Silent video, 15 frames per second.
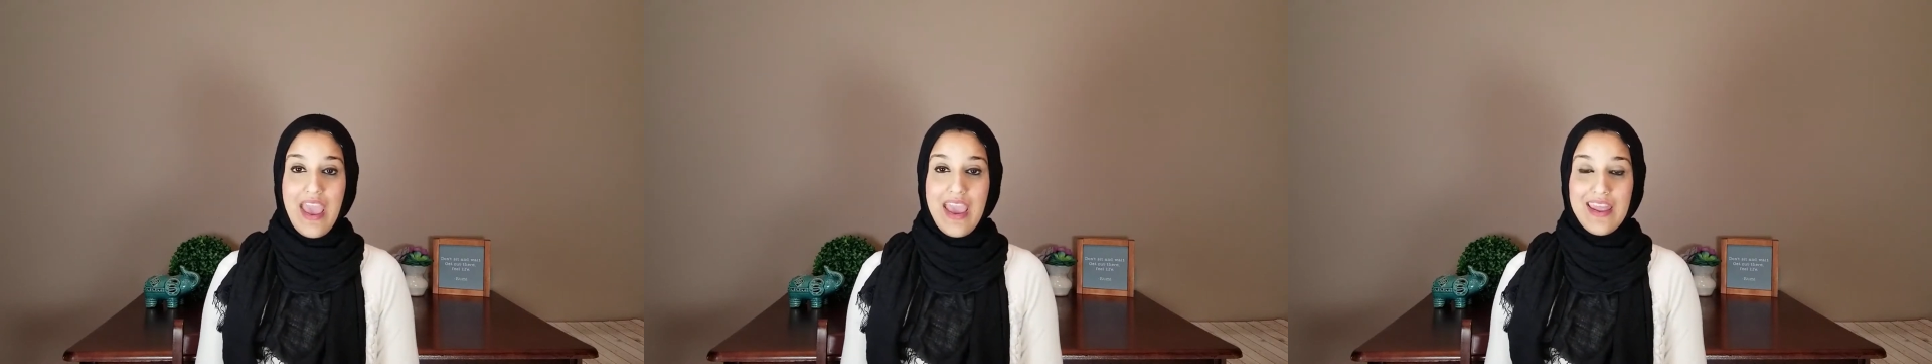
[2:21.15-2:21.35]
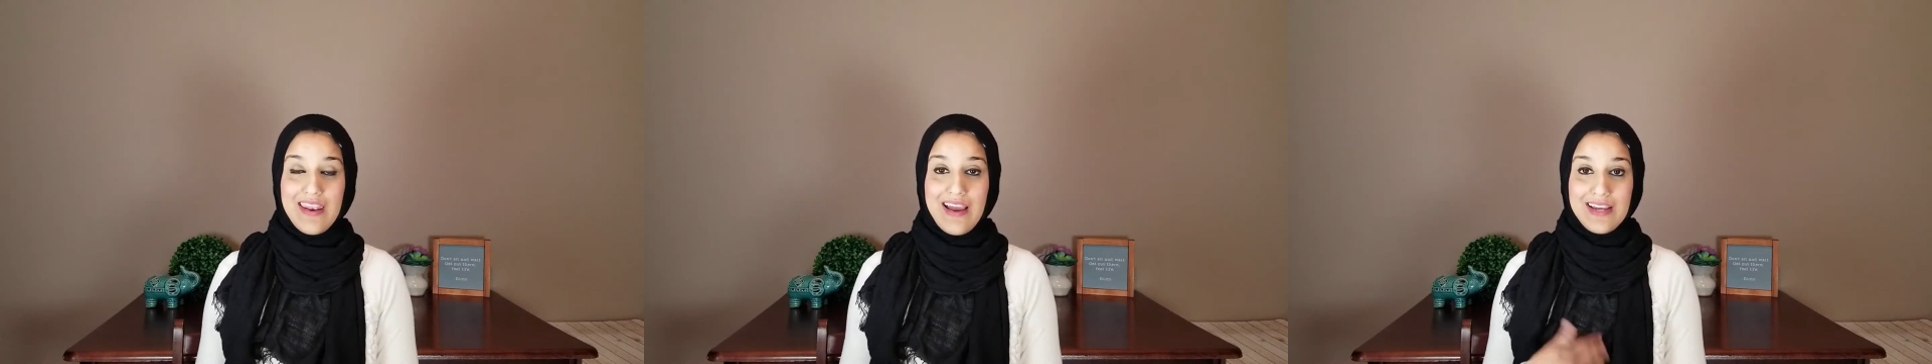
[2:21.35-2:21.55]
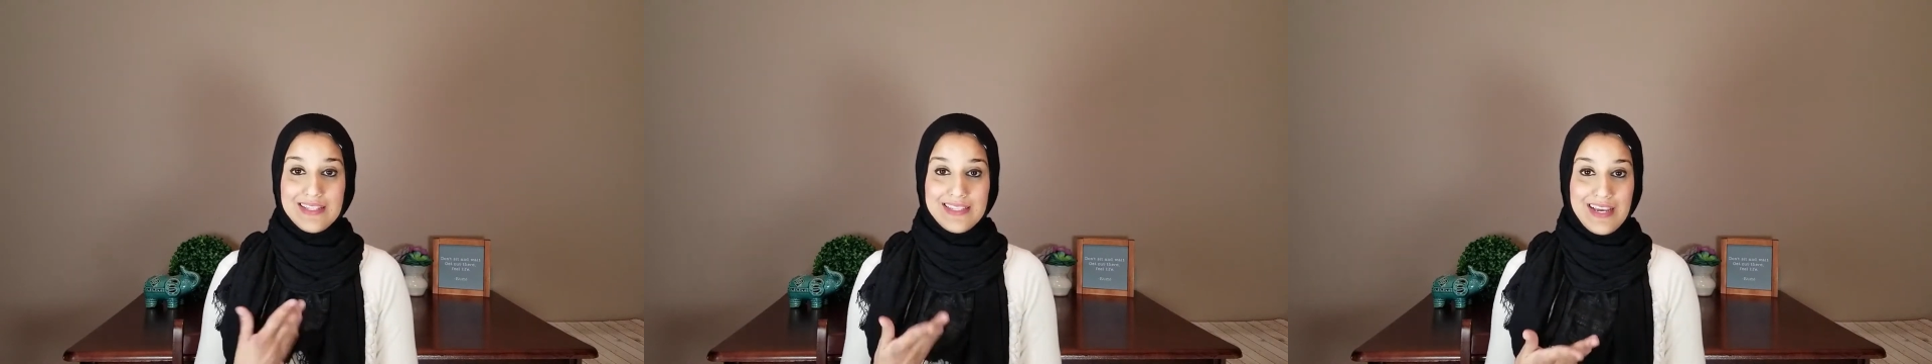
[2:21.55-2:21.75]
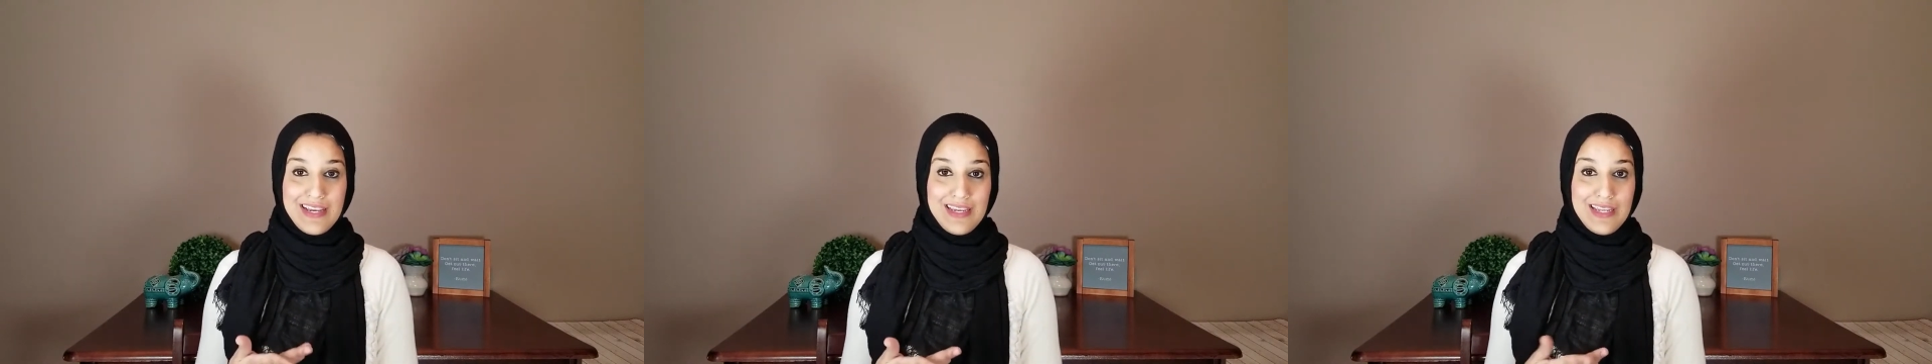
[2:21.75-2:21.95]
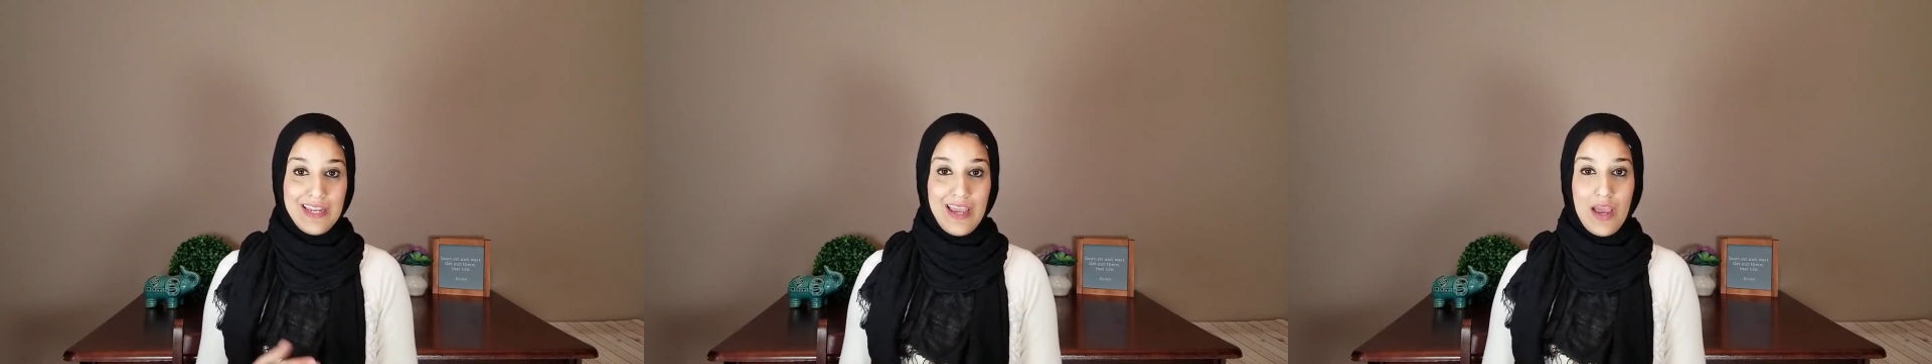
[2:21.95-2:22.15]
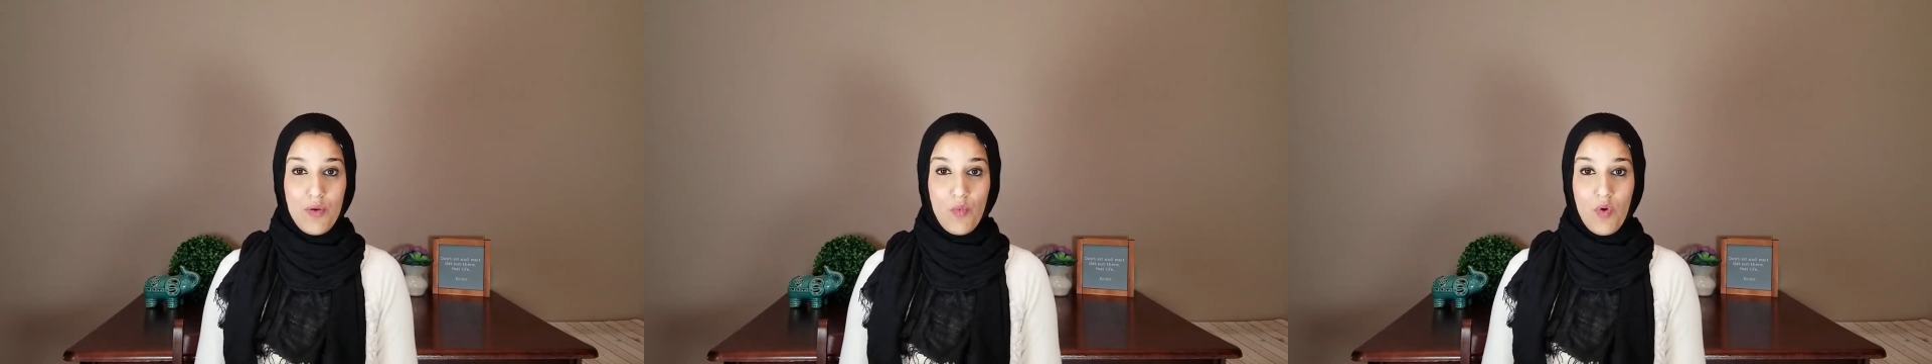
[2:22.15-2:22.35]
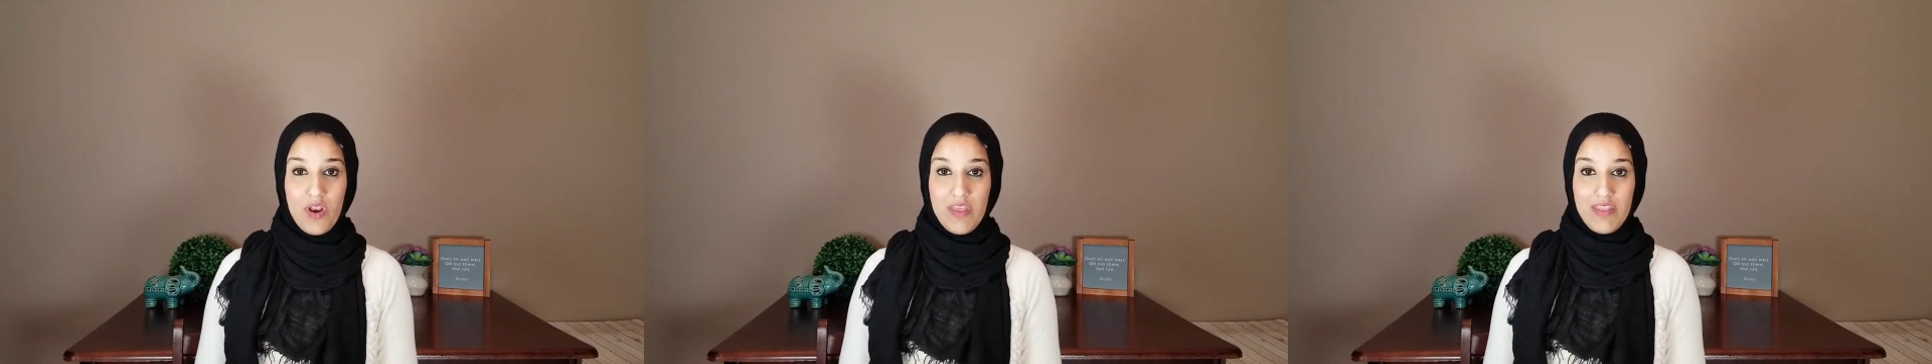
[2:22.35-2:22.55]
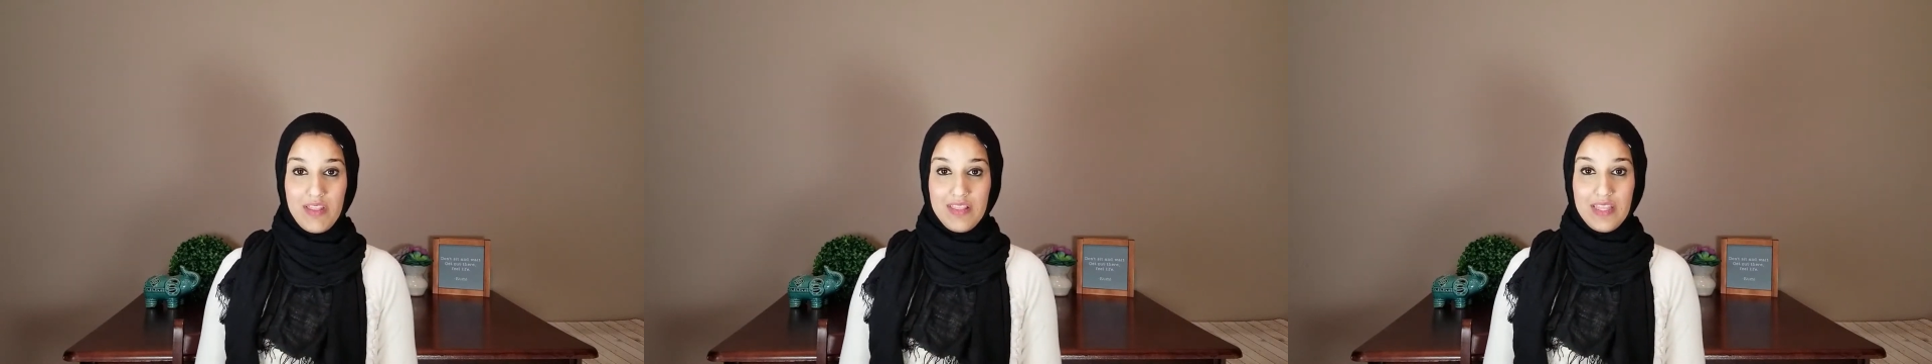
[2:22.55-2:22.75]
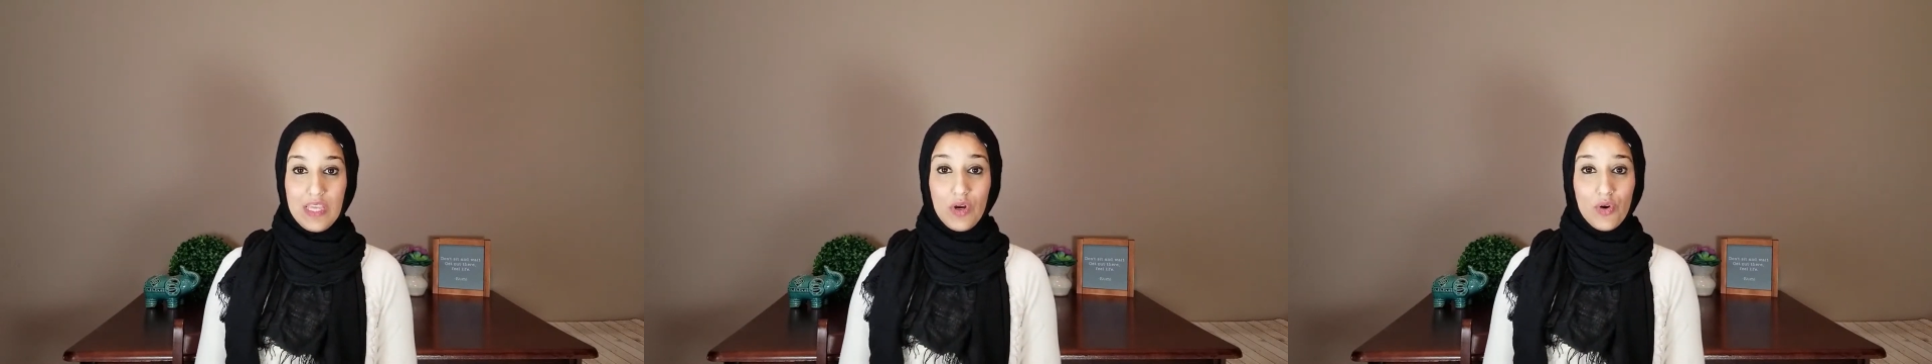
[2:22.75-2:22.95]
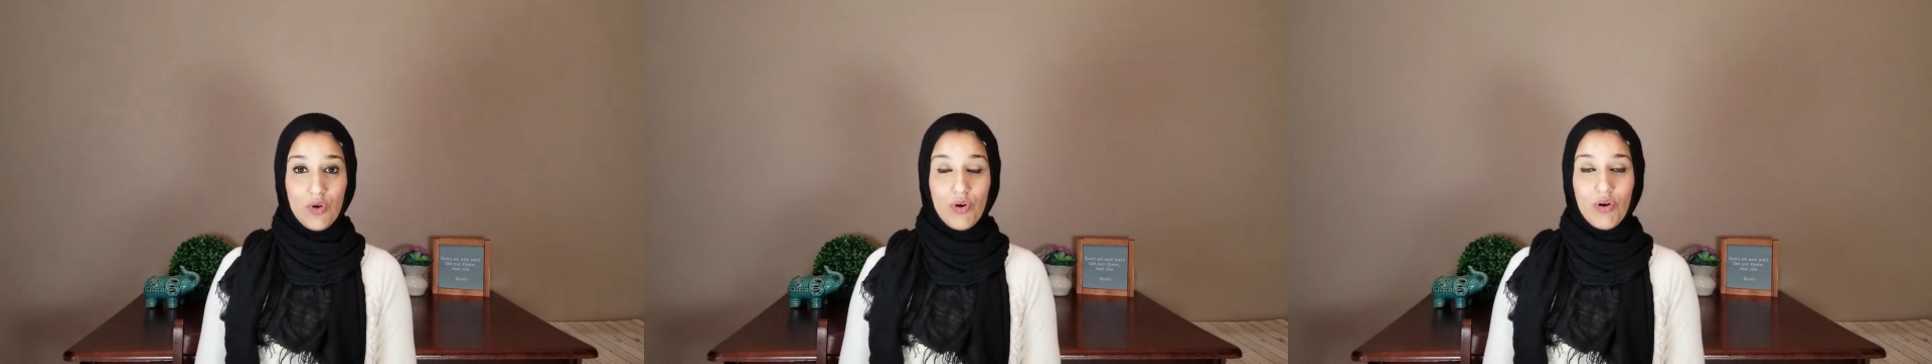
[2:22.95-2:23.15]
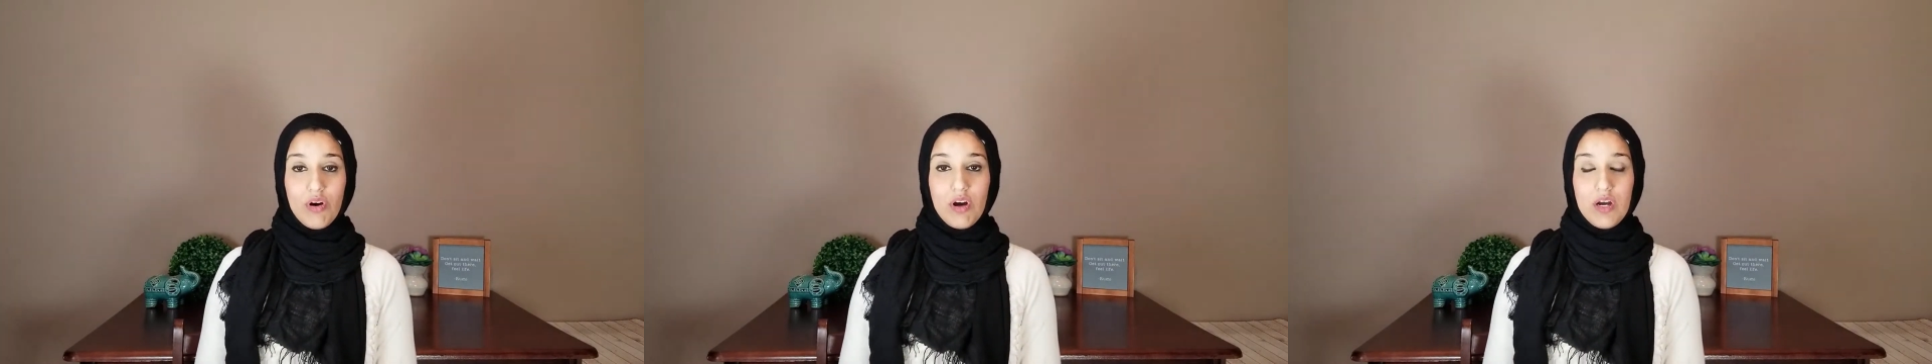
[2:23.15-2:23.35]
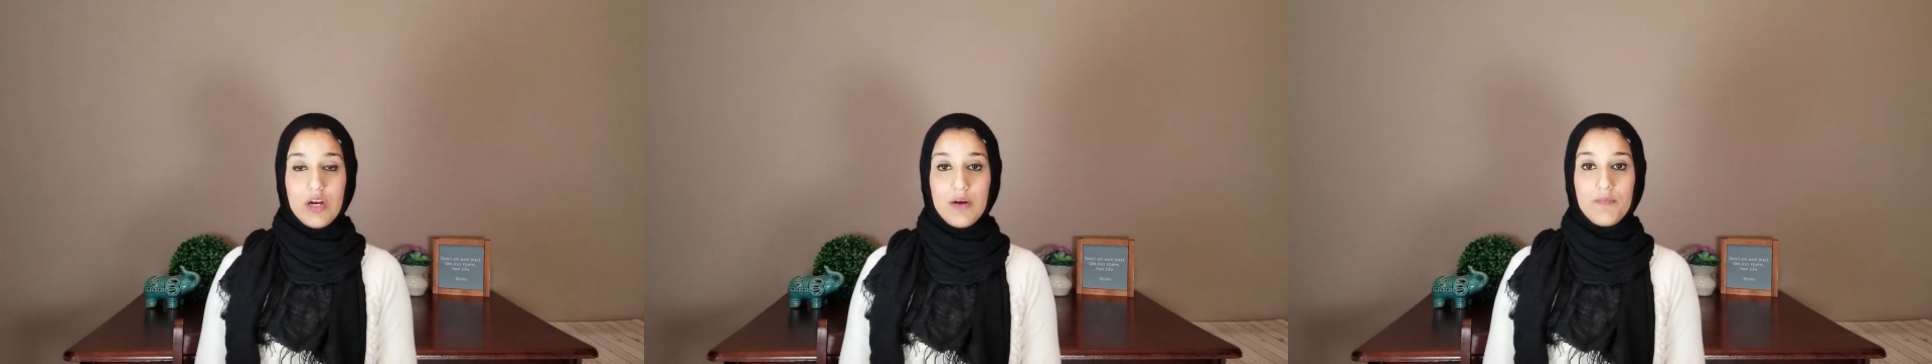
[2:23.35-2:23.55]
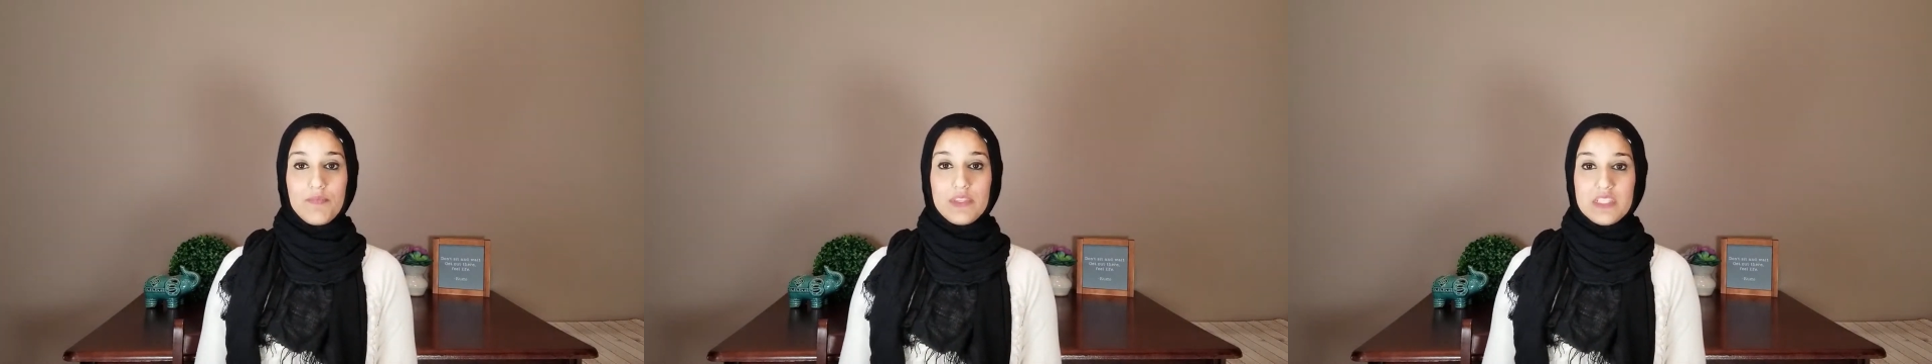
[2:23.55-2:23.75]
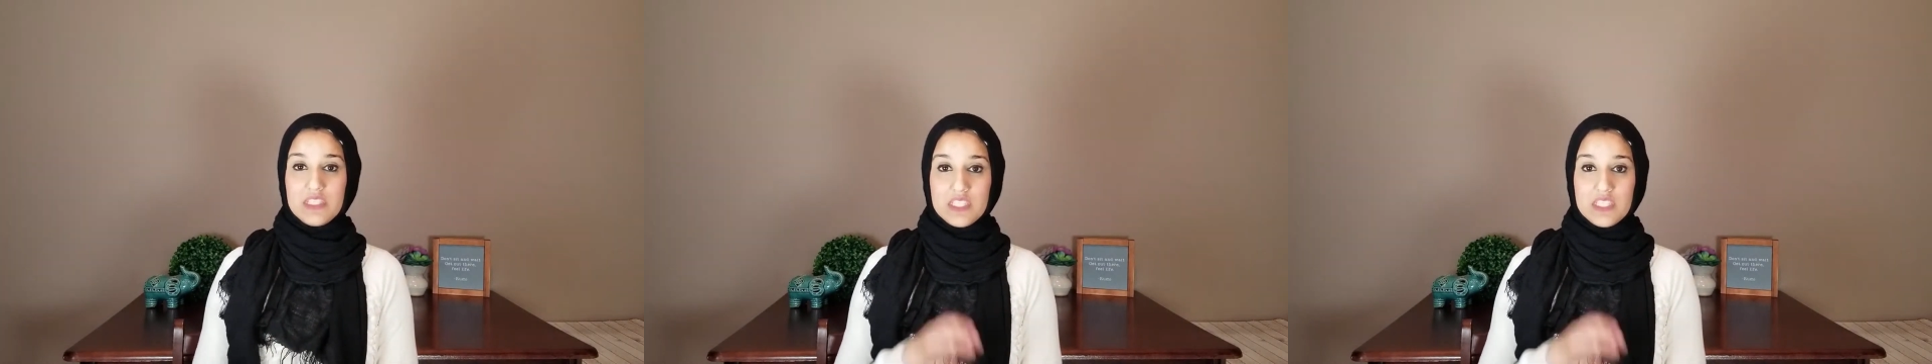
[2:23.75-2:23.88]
and I sat in on one of the legal